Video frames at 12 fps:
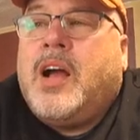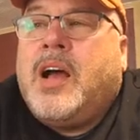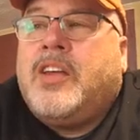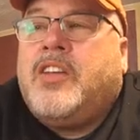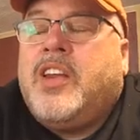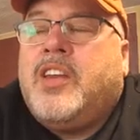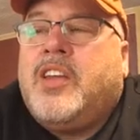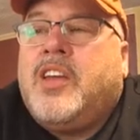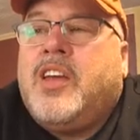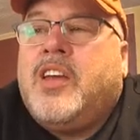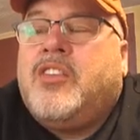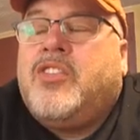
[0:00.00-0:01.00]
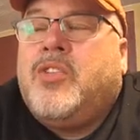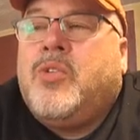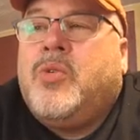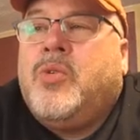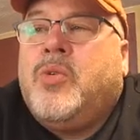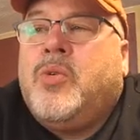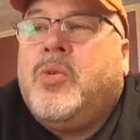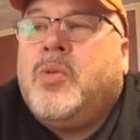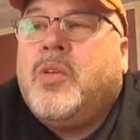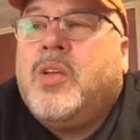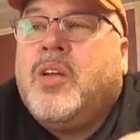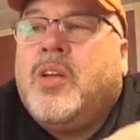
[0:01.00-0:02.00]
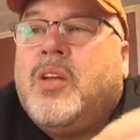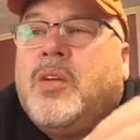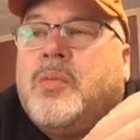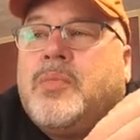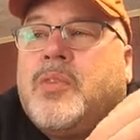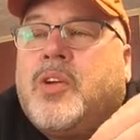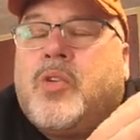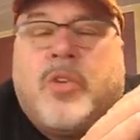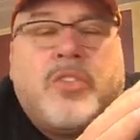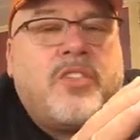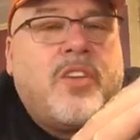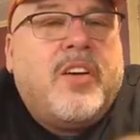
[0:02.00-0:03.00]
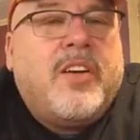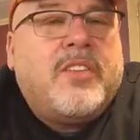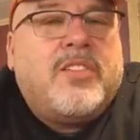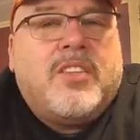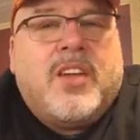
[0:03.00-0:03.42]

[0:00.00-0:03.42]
didn't get to croissants.